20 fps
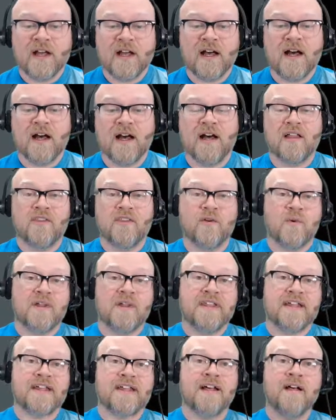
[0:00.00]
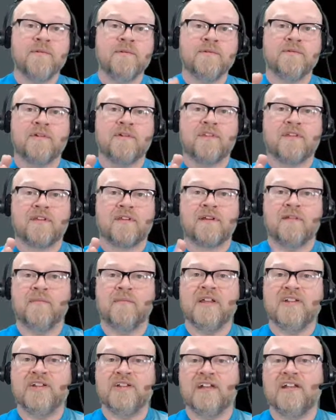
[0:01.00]
The one that comes with a
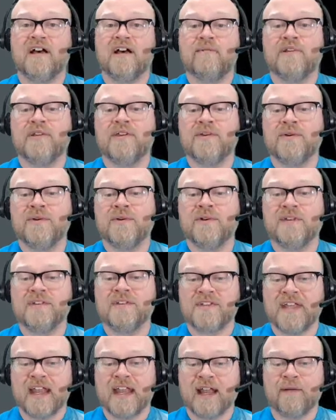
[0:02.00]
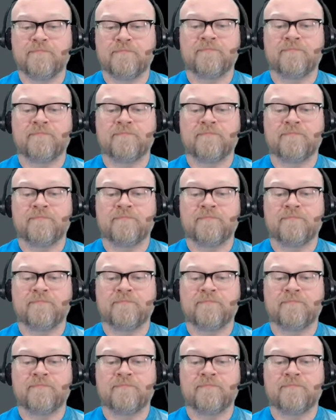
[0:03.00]
MinGW setup.